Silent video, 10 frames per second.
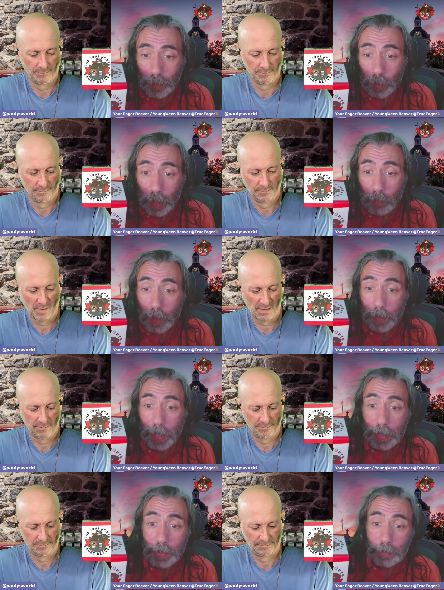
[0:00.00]
Speaker 1: 21
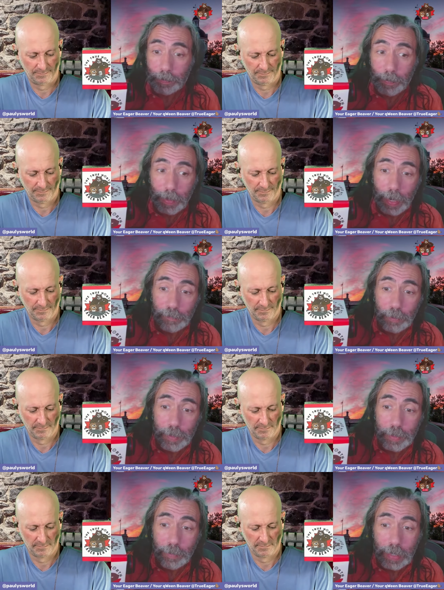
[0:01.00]
minutes after
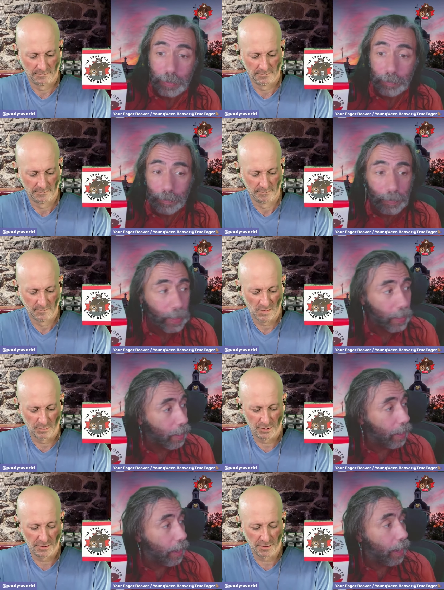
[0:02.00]
his arrest.
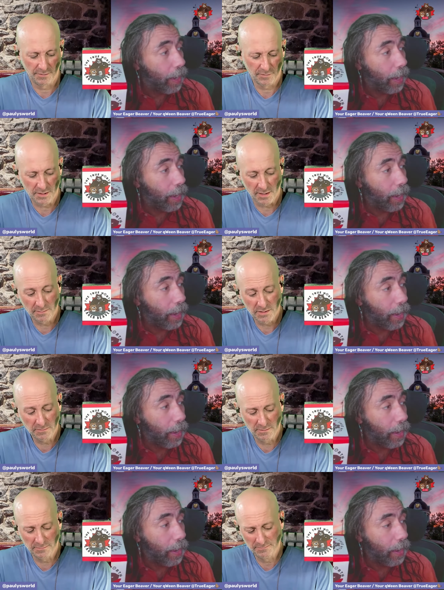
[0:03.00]
Was she in a different time
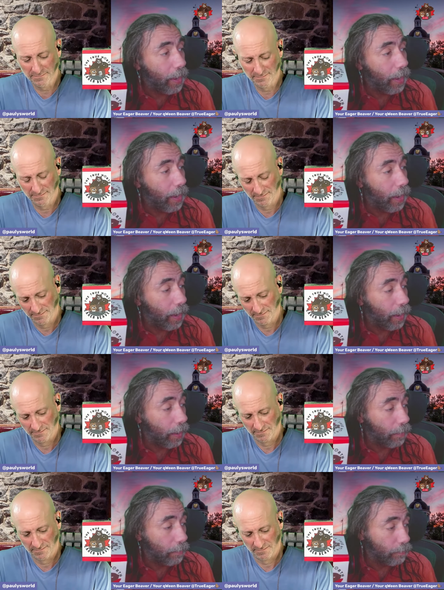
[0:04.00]
zone?
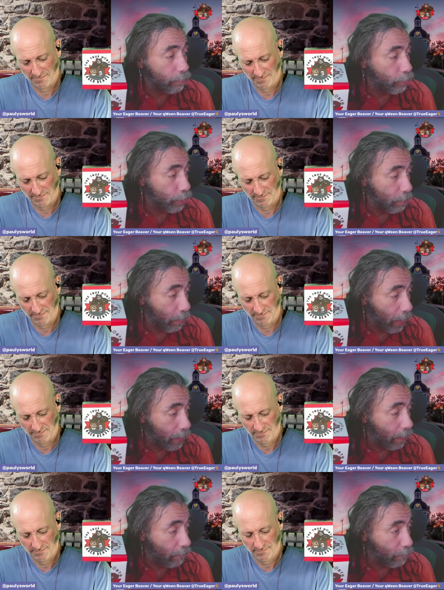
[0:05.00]
She
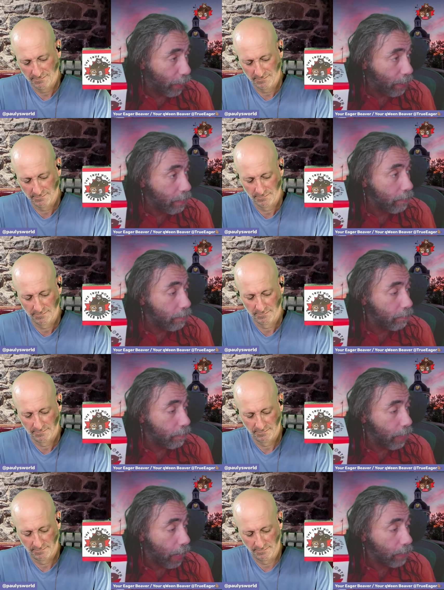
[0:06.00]
might have been,
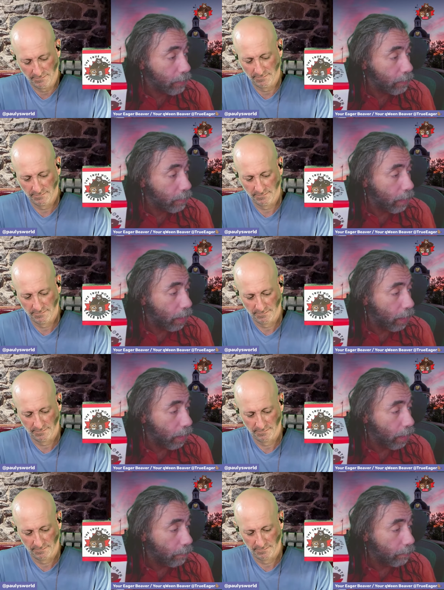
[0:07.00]
yes.
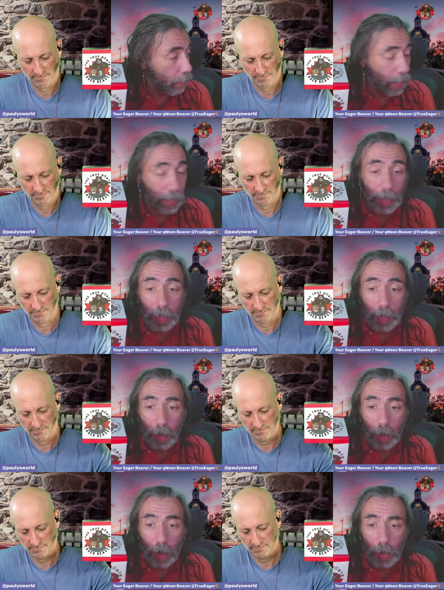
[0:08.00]
But I think
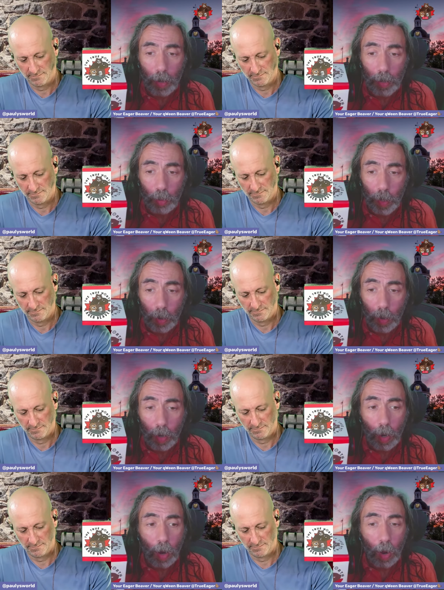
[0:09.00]
on Twitter,
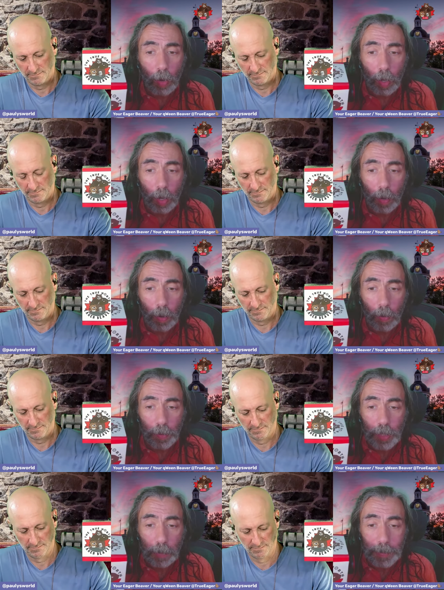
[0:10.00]
all
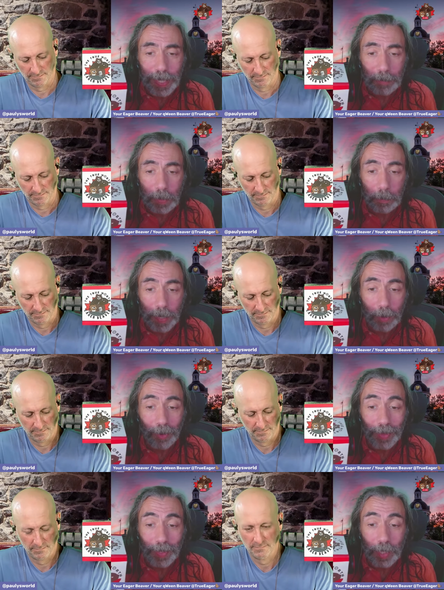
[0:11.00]
the timestamps
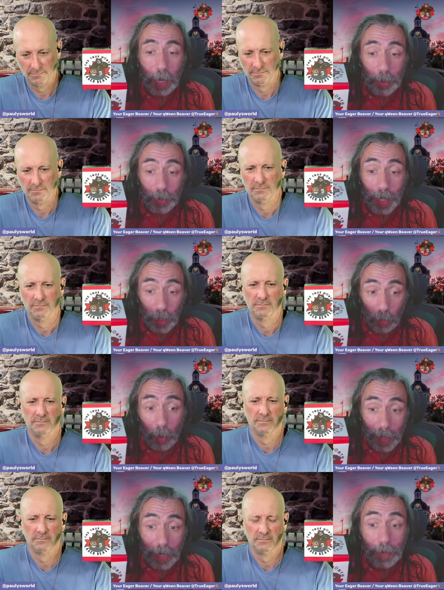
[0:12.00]
appear in the time zone that you
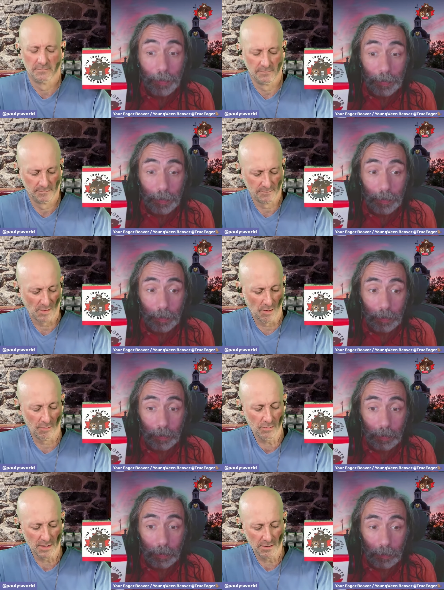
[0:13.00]
are in.
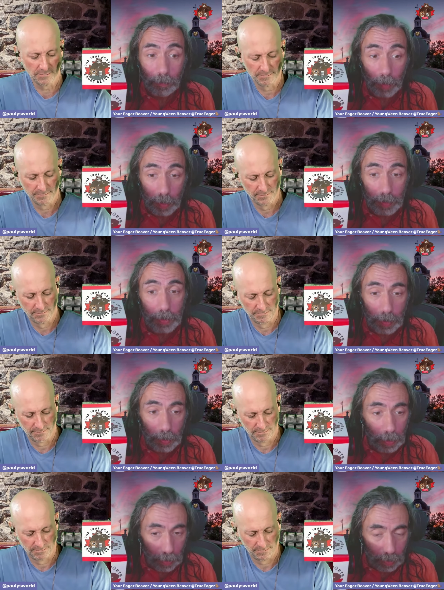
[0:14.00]
Oh, okay. For
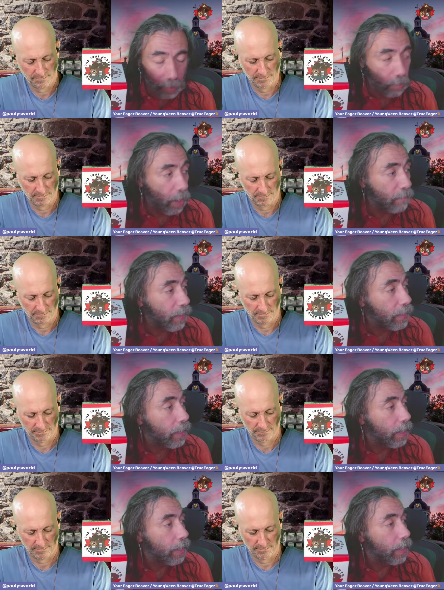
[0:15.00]
consistently, I think they're modified.